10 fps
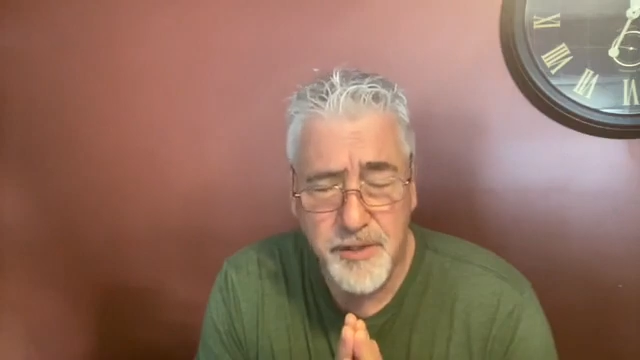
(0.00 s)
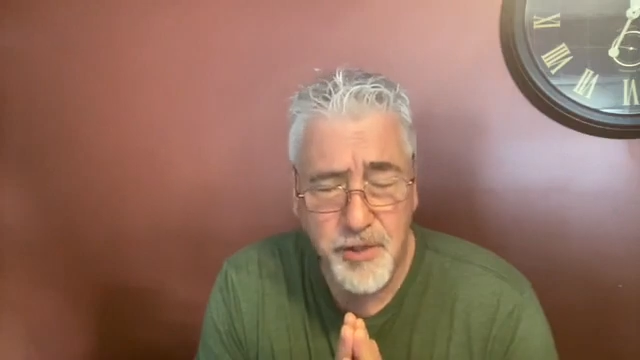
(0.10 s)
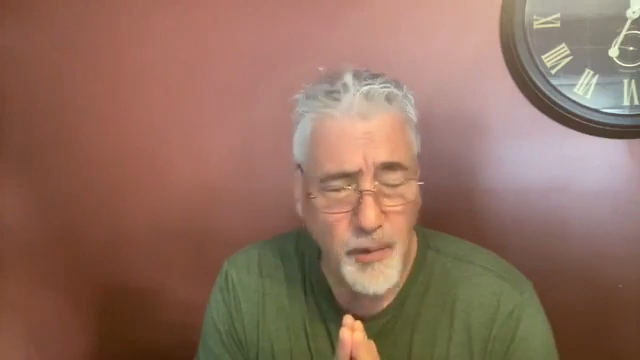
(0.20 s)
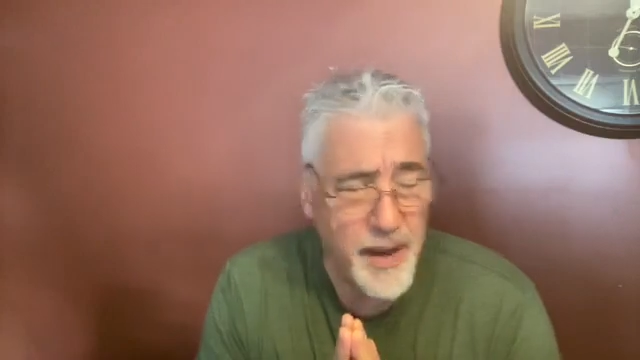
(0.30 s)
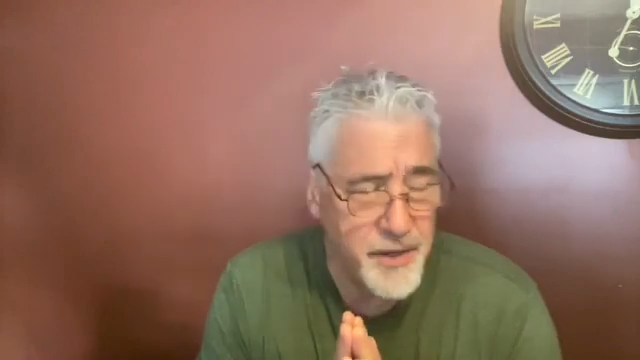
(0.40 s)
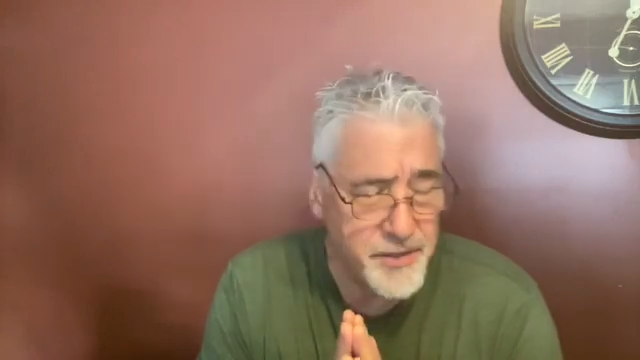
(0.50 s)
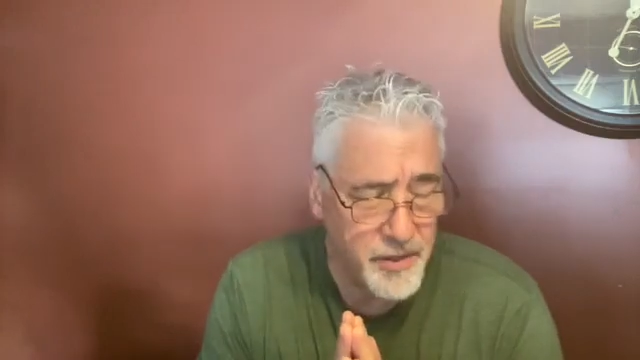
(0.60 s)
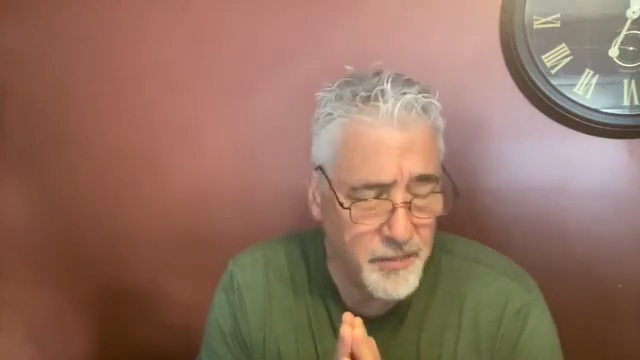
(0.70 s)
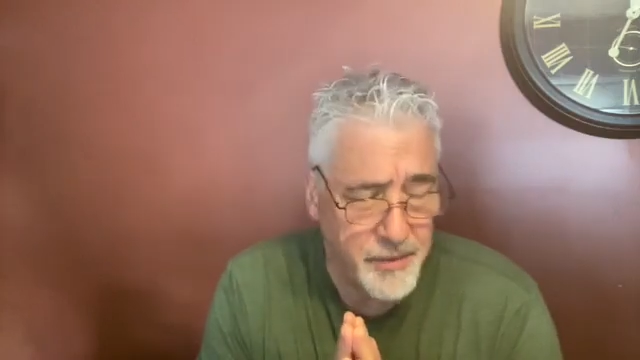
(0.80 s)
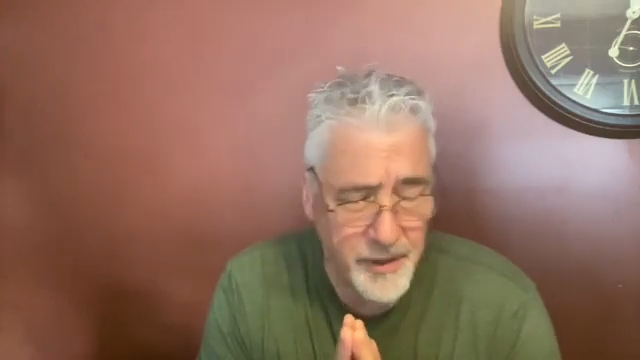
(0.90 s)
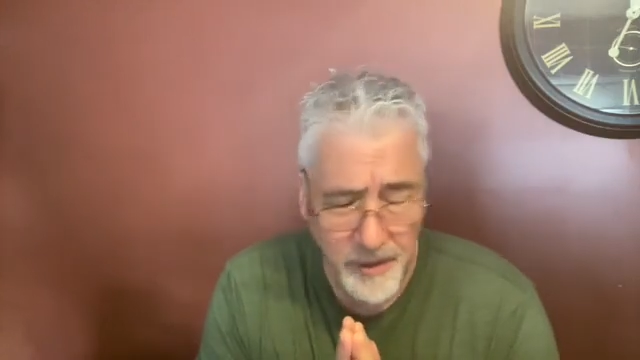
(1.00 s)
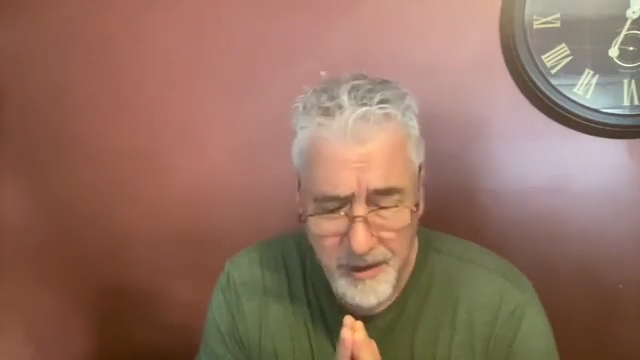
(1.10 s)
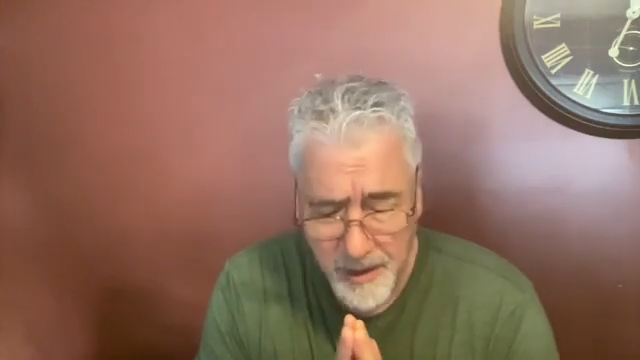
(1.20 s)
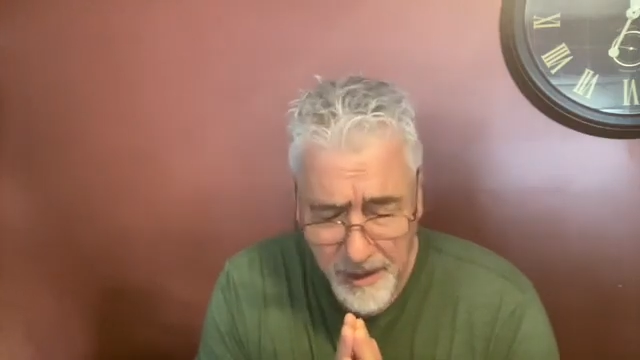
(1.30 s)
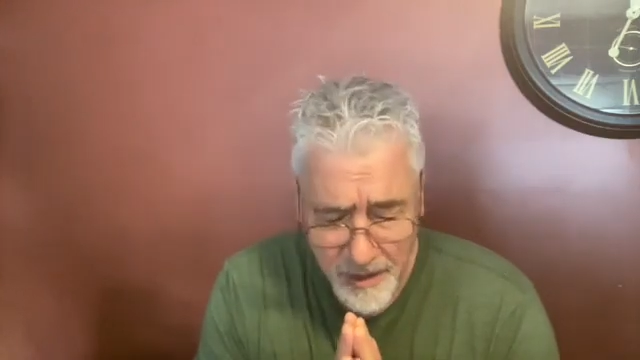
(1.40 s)
and Joanne is still up
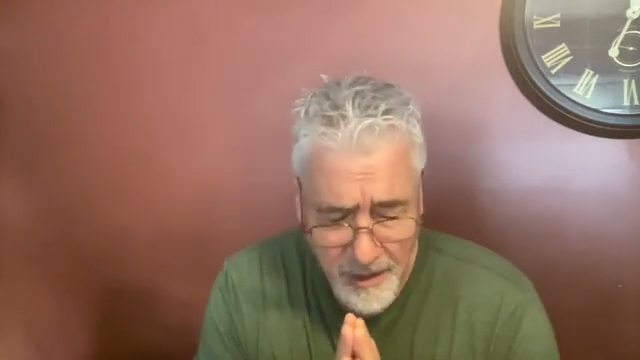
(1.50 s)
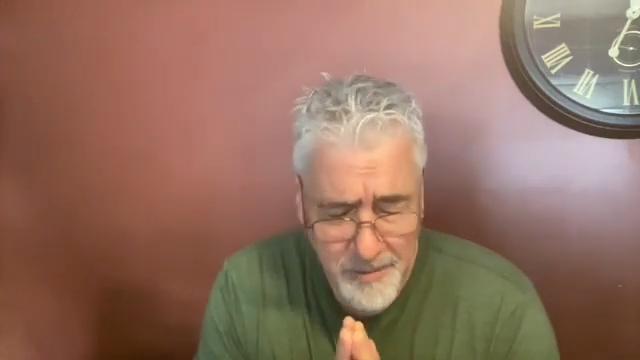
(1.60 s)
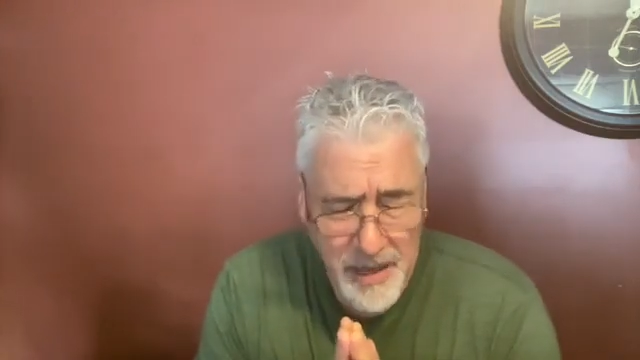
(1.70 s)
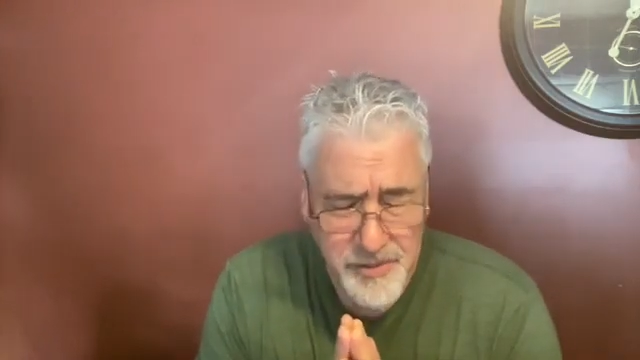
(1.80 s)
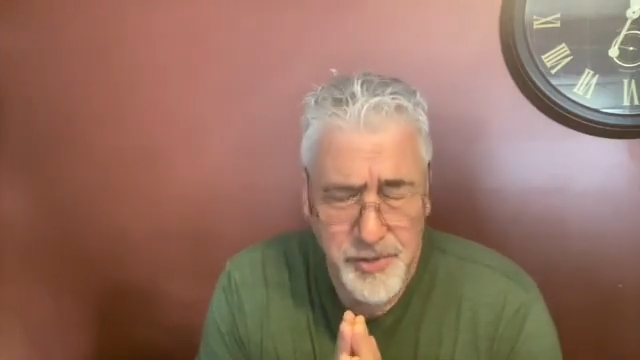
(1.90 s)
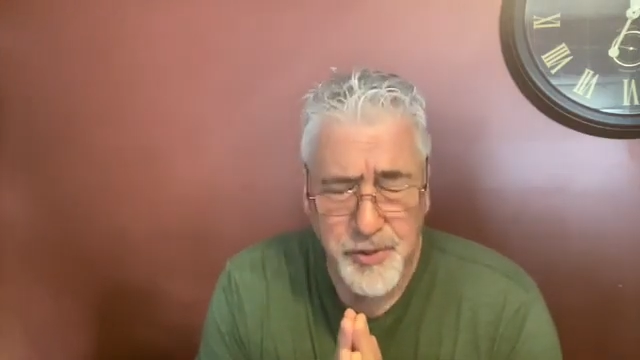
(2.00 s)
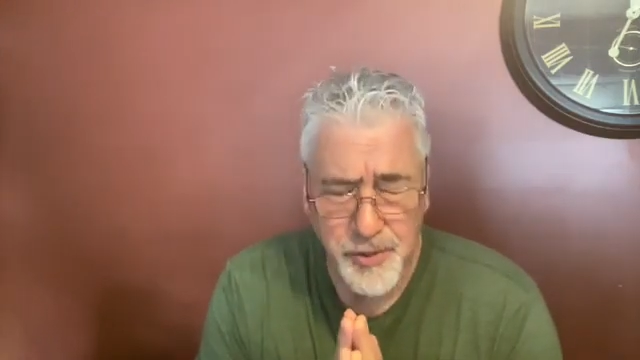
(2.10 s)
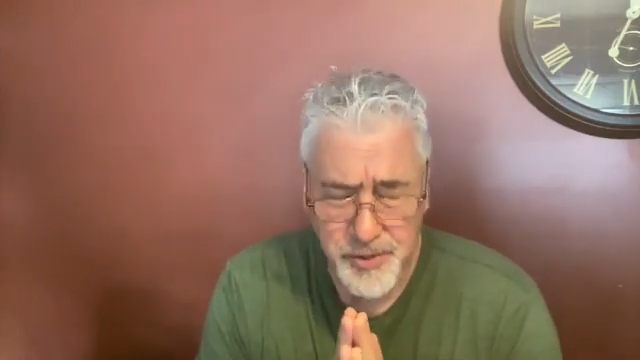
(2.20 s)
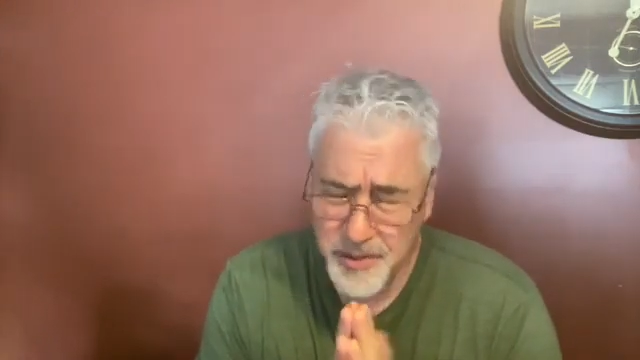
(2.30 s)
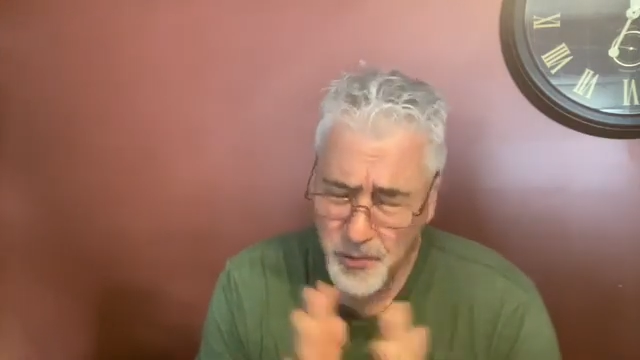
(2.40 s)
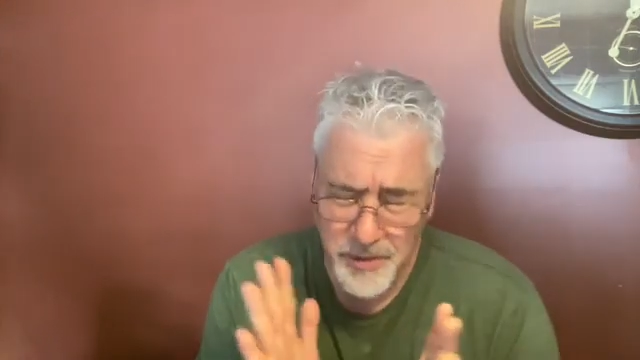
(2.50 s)
here in Massachusetts.